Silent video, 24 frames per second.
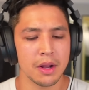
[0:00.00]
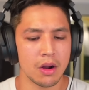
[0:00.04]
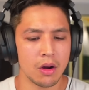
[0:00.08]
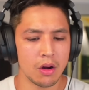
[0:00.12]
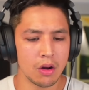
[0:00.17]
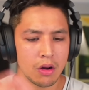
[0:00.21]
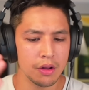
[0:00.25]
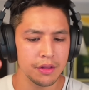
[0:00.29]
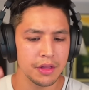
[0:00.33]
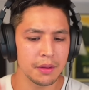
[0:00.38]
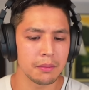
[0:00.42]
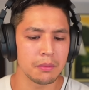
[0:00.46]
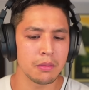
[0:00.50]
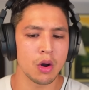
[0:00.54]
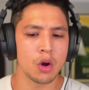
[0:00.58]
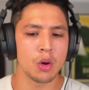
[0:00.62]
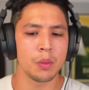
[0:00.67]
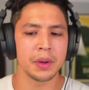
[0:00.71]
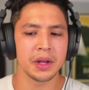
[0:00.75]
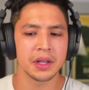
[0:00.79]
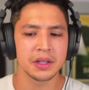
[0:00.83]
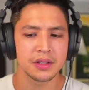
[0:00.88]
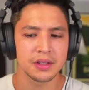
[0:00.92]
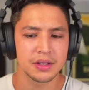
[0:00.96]
all the
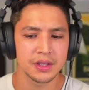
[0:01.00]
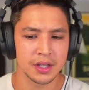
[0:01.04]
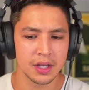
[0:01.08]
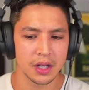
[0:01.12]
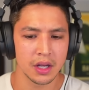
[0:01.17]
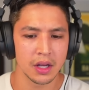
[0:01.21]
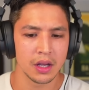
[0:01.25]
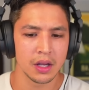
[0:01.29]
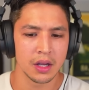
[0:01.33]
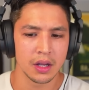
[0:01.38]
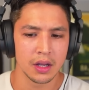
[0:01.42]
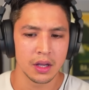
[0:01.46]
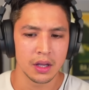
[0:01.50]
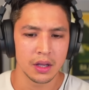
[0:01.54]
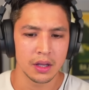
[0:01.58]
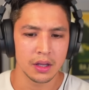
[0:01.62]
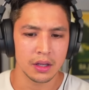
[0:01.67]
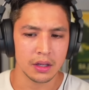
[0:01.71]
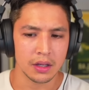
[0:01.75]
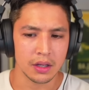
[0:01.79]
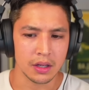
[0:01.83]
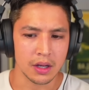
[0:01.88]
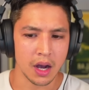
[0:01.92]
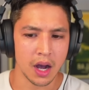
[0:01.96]
moments
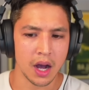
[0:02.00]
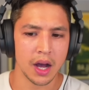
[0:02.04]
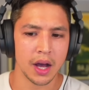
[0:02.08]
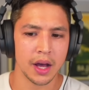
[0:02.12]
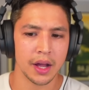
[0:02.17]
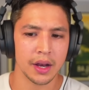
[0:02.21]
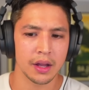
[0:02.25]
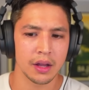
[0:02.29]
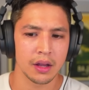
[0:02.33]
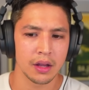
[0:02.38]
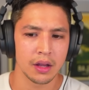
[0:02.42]
God